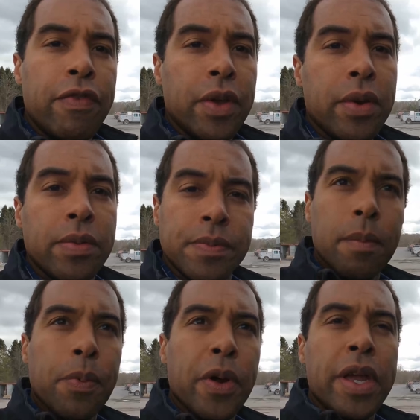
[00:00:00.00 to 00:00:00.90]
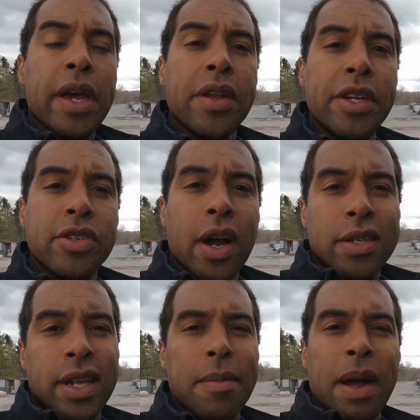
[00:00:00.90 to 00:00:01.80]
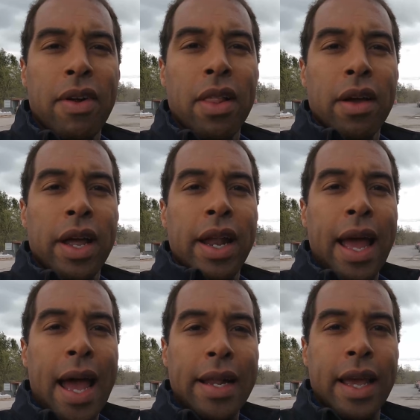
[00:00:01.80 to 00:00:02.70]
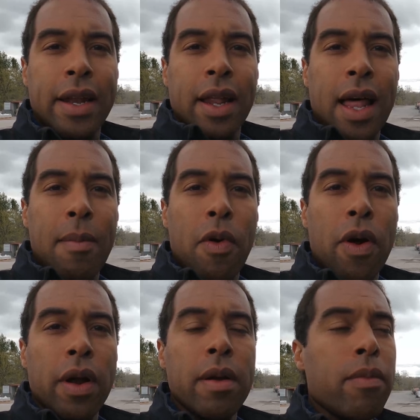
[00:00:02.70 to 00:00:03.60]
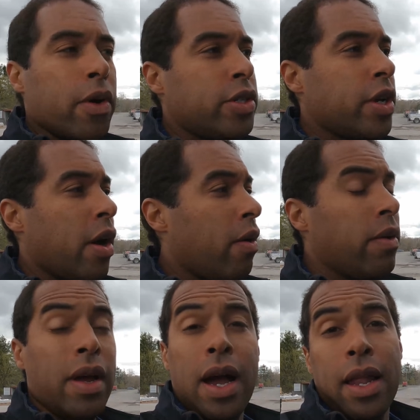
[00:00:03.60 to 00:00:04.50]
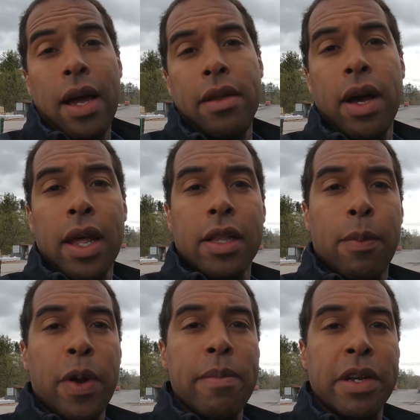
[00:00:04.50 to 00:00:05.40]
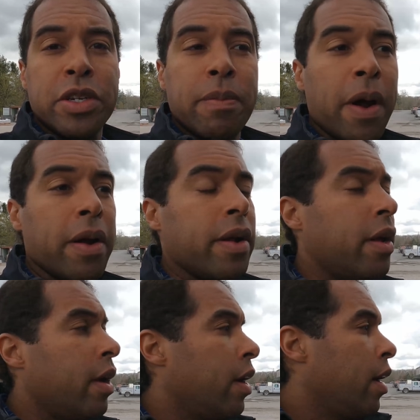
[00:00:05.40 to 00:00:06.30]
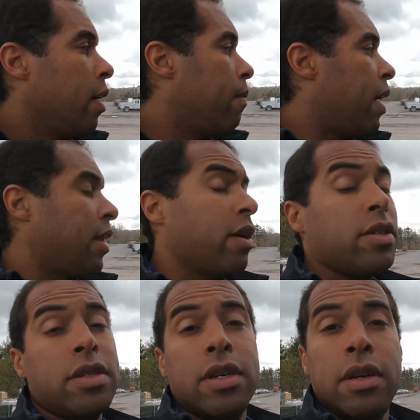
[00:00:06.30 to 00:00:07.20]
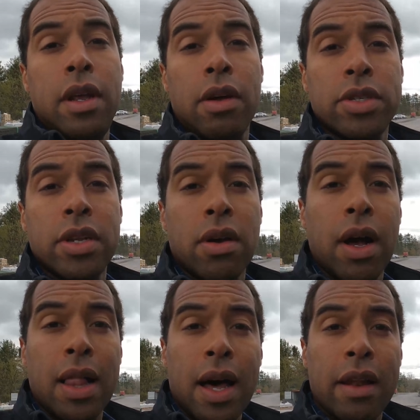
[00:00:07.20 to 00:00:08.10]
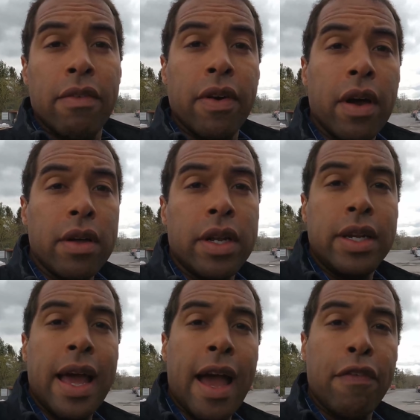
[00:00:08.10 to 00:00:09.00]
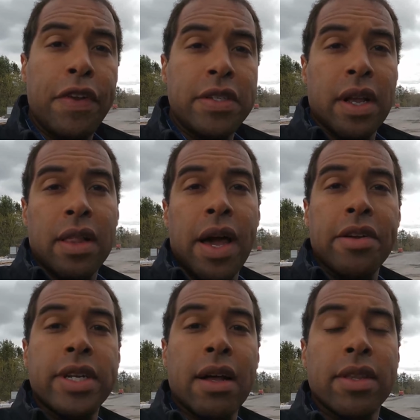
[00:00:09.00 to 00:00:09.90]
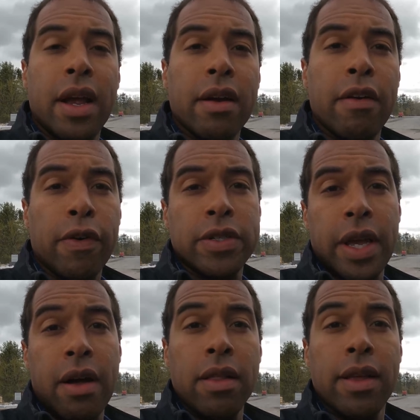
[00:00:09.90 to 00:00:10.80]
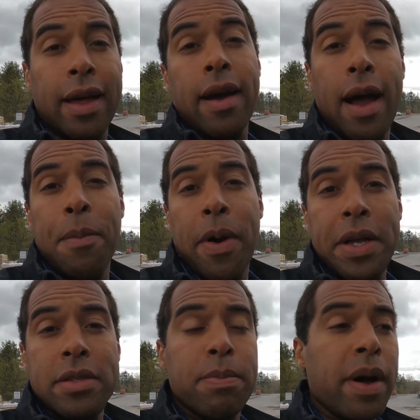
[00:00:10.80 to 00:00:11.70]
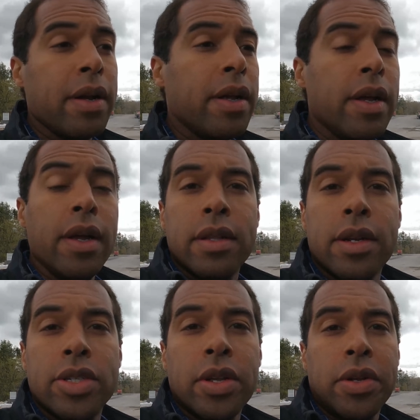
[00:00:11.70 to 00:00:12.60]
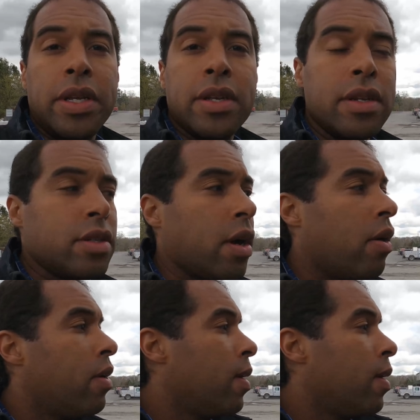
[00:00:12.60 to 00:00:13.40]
a few pre-ELD trucks, and I'm not really looking at getting a lot more so, you know, I like the pre-emission part. But there's, you know, still a lot of half decent gliders out there for sale at a high price, but they're still decent. So